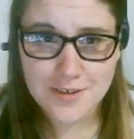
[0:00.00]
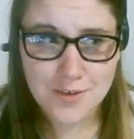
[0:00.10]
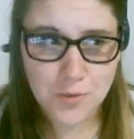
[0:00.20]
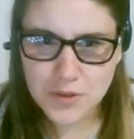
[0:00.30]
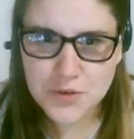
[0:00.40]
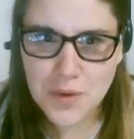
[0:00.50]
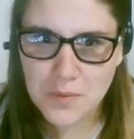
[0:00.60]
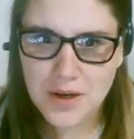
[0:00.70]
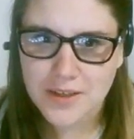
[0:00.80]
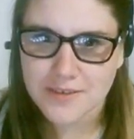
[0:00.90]
What do I
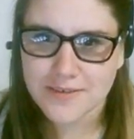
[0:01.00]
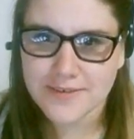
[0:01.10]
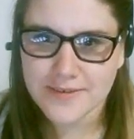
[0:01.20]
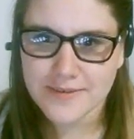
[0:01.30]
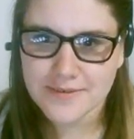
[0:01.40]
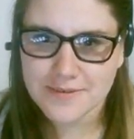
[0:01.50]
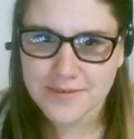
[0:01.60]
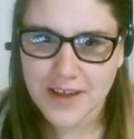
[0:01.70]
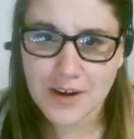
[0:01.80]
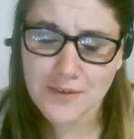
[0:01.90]
want?
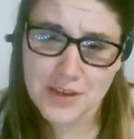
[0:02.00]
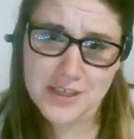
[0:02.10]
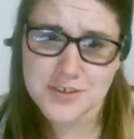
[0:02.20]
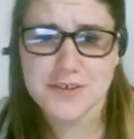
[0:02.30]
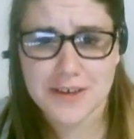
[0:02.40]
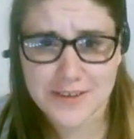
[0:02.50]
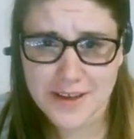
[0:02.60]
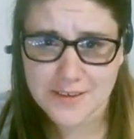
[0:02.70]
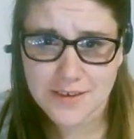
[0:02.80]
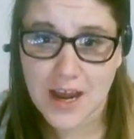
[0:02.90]
I don't have to answer it right then.